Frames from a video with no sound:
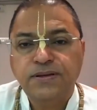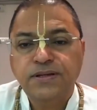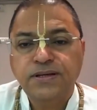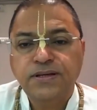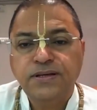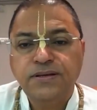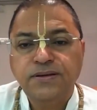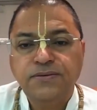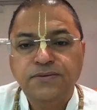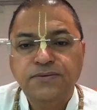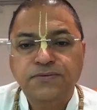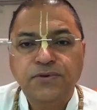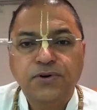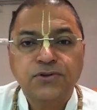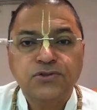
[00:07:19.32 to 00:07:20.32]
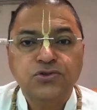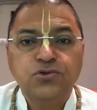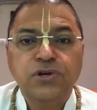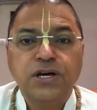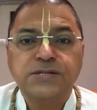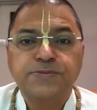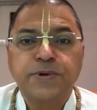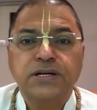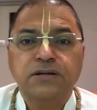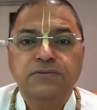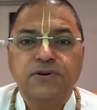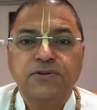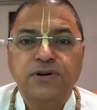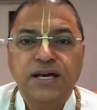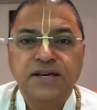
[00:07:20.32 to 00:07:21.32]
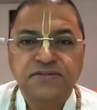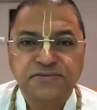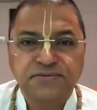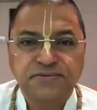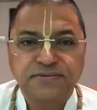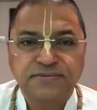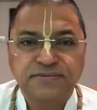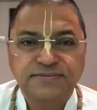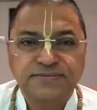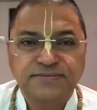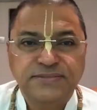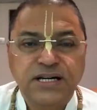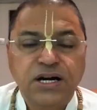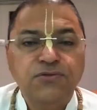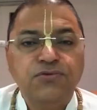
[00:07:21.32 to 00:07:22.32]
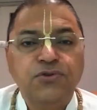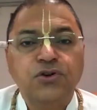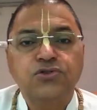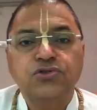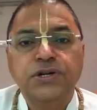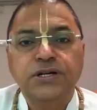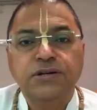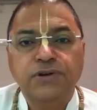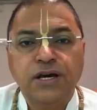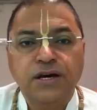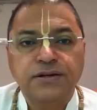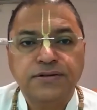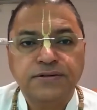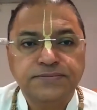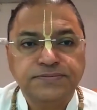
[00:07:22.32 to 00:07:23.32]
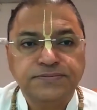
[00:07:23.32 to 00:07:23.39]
the fortune aspect of our life, how fortunate we are.